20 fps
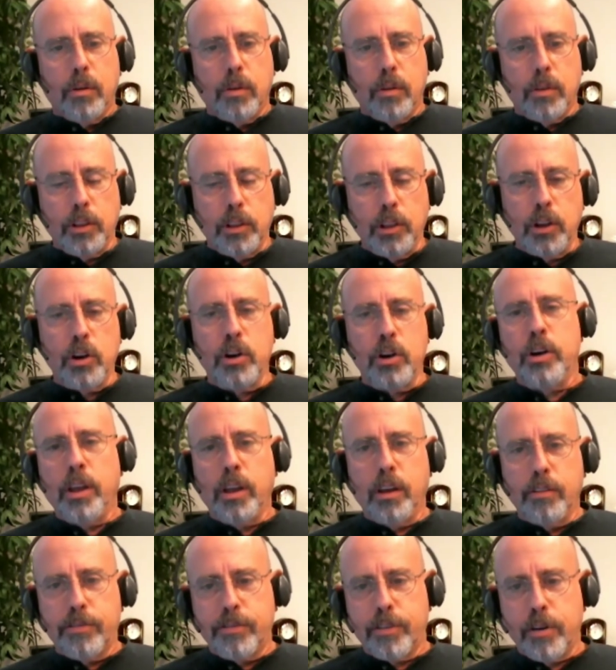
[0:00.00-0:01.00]

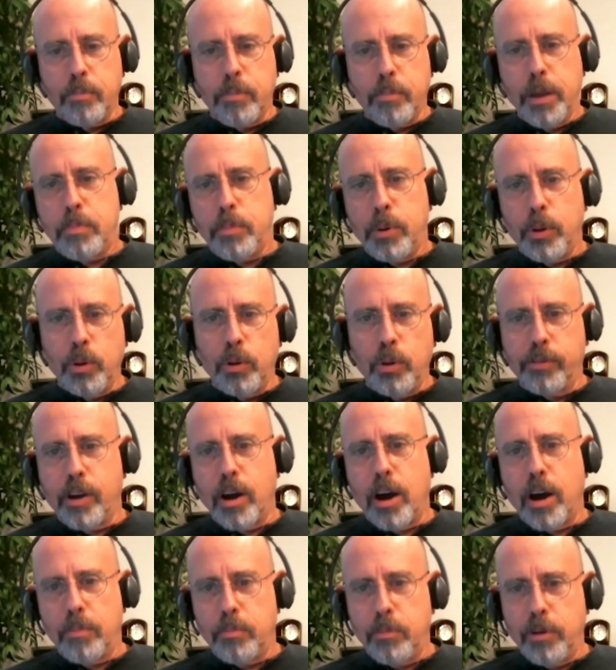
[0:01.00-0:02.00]
learning from people who have
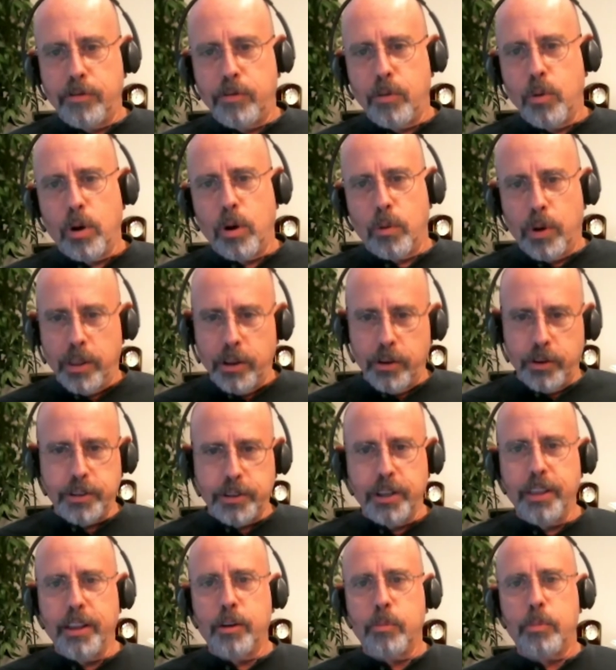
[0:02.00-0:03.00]
gone before, whether it's
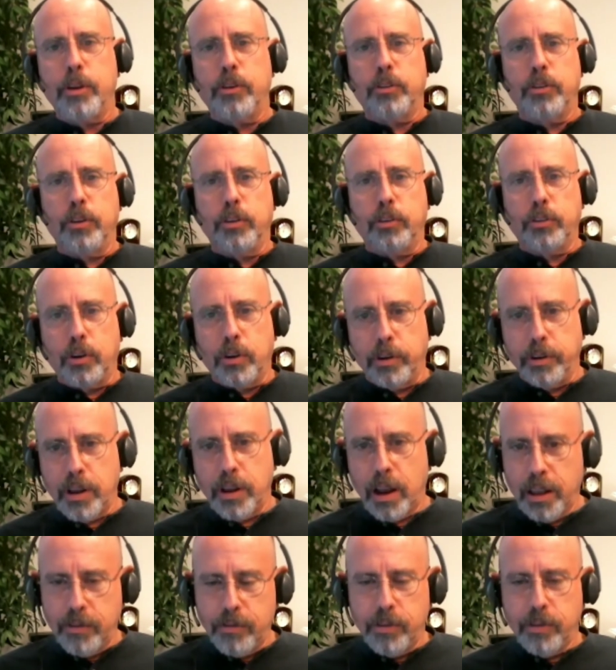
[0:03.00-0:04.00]
in their business or
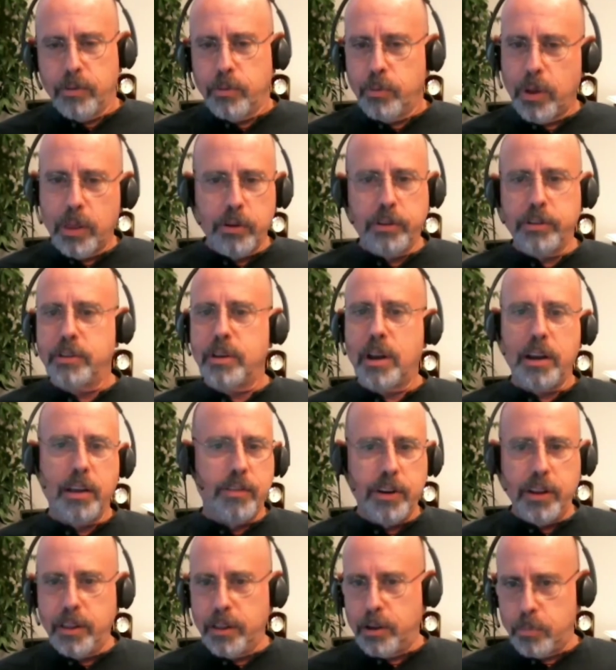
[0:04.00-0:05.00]
not even, whether it's not
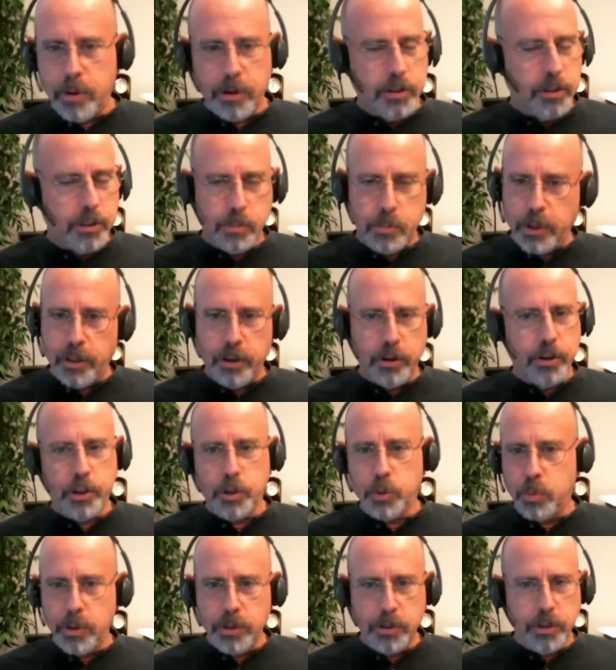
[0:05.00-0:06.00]
even in their business, but they're
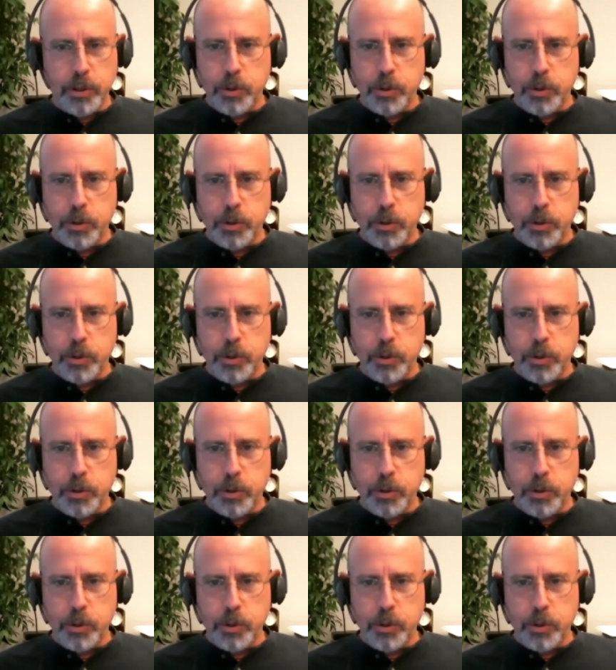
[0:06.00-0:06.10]
just business